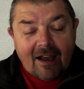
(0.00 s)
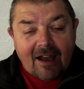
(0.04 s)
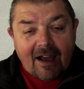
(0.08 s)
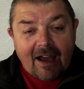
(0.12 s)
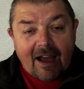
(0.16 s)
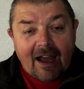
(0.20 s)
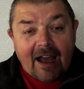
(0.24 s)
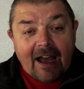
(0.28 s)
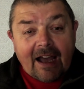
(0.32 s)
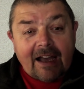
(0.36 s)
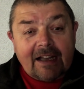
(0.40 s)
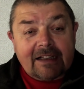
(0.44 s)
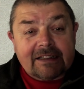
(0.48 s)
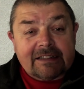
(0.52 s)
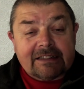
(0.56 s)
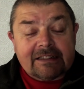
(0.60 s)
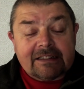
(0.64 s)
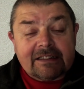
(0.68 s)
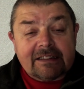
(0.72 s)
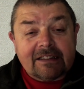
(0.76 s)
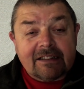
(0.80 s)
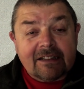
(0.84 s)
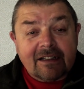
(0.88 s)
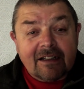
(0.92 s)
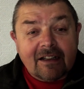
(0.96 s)

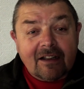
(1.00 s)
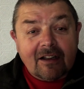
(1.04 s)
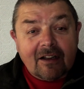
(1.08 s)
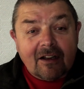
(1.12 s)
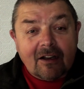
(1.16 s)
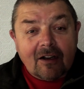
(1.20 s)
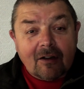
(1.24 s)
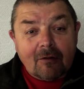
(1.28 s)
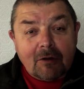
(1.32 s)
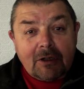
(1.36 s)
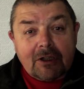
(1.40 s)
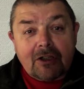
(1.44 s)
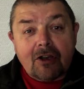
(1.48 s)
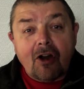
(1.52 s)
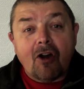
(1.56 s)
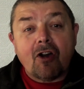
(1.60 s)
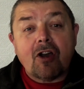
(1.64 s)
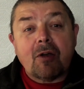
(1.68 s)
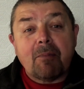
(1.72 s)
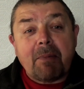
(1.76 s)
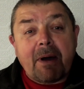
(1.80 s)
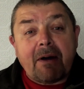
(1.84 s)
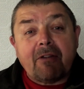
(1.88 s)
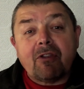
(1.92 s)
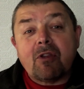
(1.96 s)
and we talk
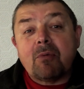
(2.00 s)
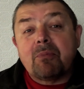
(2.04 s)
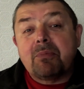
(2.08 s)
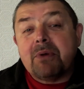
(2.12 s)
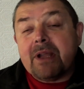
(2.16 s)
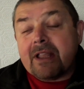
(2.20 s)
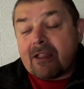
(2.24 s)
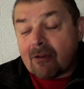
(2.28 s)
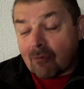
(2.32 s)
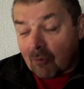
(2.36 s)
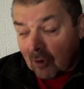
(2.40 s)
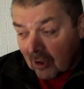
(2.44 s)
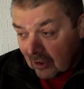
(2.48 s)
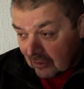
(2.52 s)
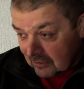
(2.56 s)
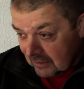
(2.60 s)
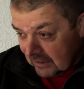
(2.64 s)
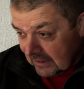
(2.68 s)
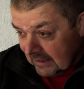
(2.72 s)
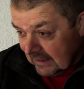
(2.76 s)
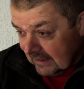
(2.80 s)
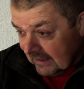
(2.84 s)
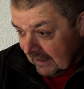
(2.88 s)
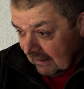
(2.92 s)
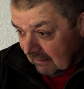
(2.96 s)
about the Bridgewater
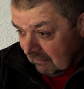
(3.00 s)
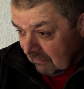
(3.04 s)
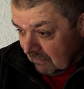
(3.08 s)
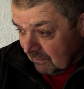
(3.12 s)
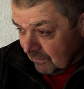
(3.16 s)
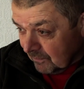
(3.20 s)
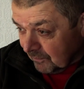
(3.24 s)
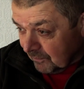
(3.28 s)
Canal.